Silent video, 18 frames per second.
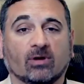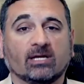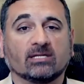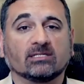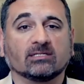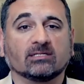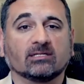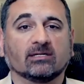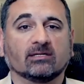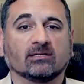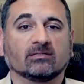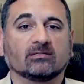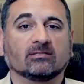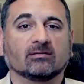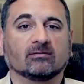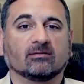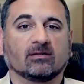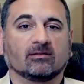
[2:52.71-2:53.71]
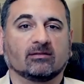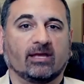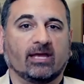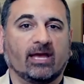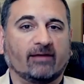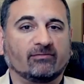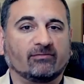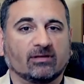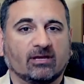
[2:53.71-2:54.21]
residents that
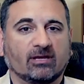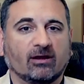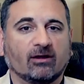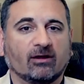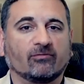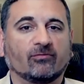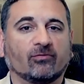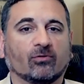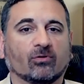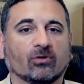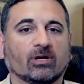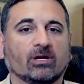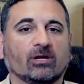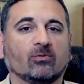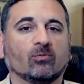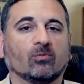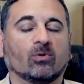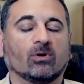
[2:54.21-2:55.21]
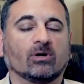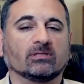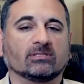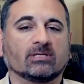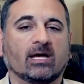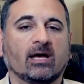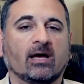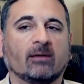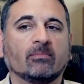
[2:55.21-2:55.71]
they have to care for at any one
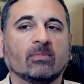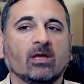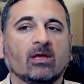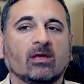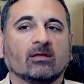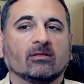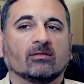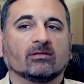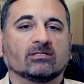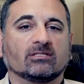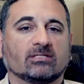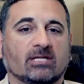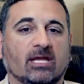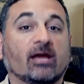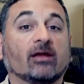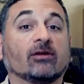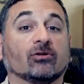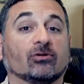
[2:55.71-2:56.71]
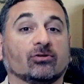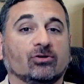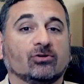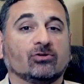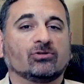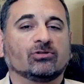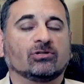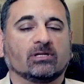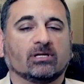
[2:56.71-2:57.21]
time. The standard
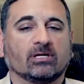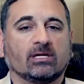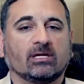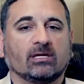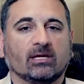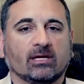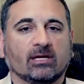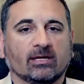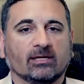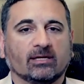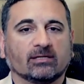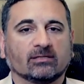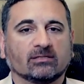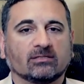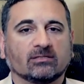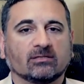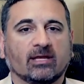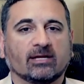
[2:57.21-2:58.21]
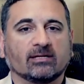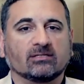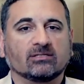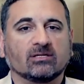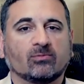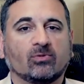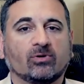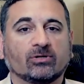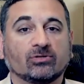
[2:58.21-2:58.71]
usually is that
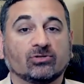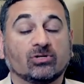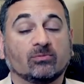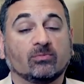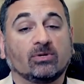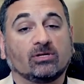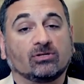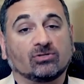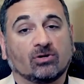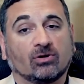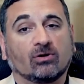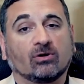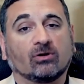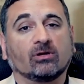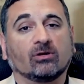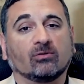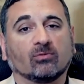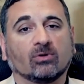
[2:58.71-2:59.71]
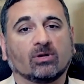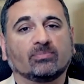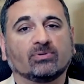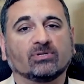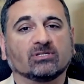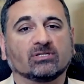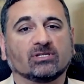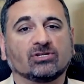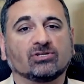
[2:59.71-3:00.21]
someone should be turned and
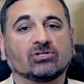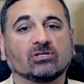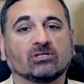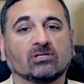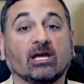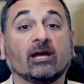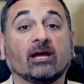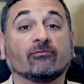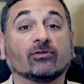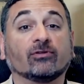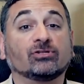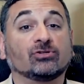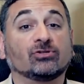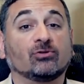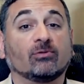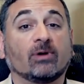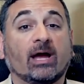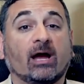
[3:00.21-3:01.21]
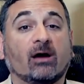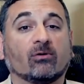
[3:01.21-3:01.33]
repositioned every 2